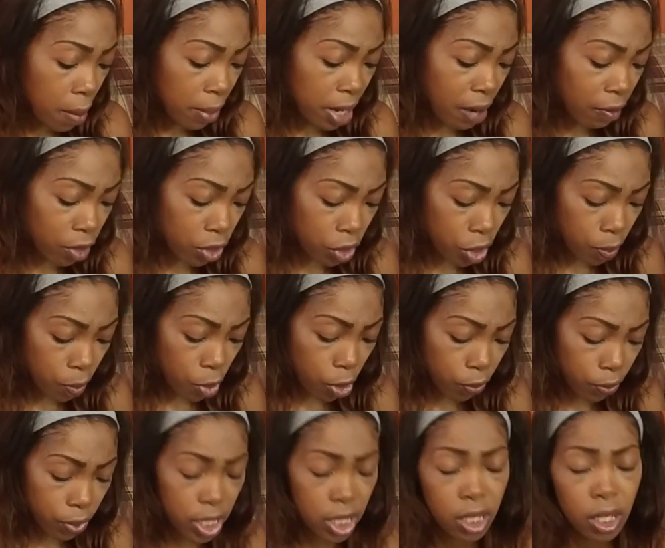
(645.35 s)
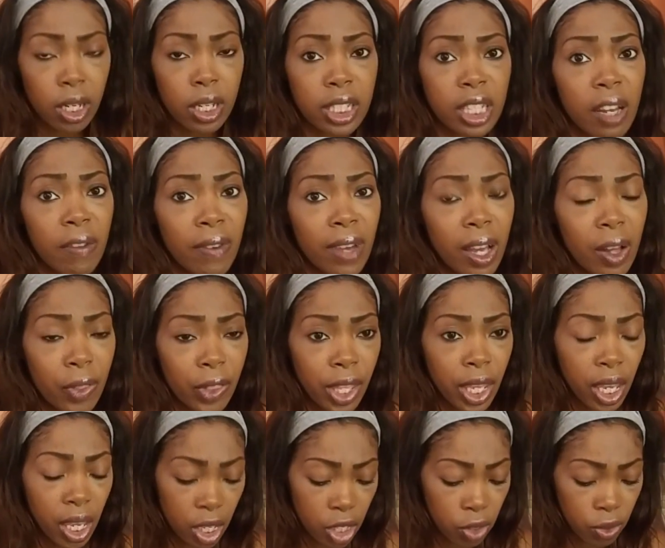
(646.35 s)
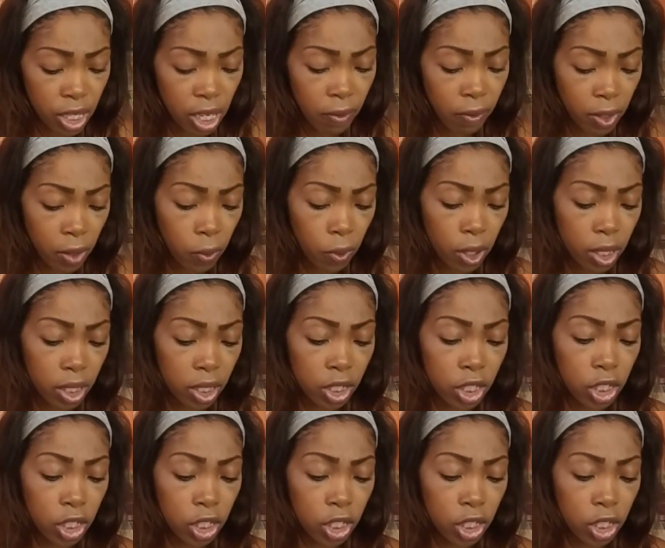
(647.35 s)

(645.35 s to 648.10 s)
But after doing more research, I found that you definitely want